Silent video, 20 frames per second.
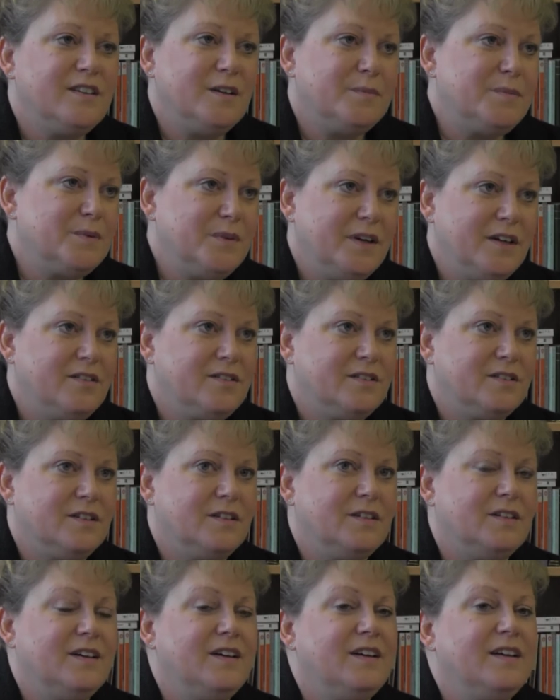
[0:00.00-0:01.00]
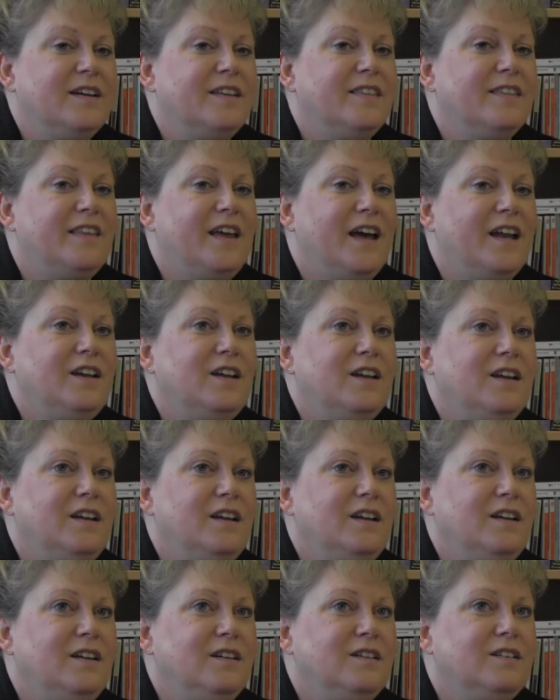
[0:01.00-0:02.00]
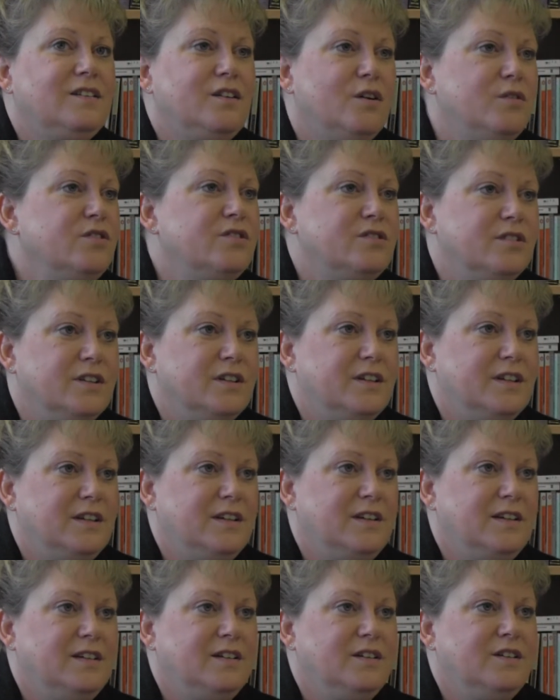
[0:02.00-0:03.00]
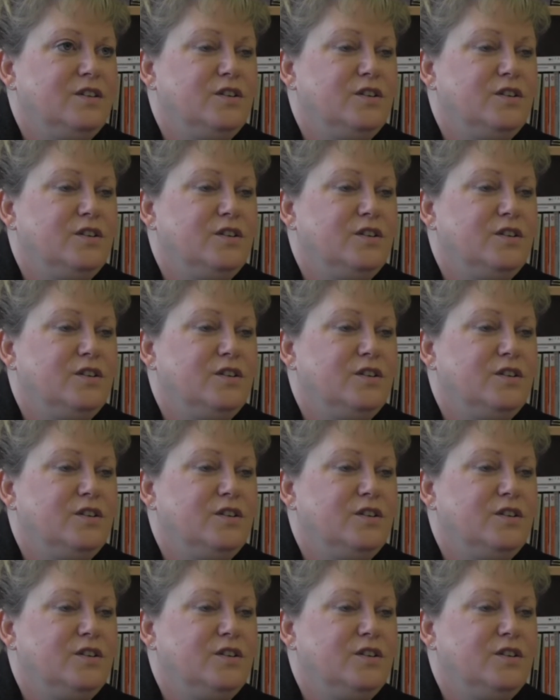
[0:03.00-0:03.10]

separation, then socially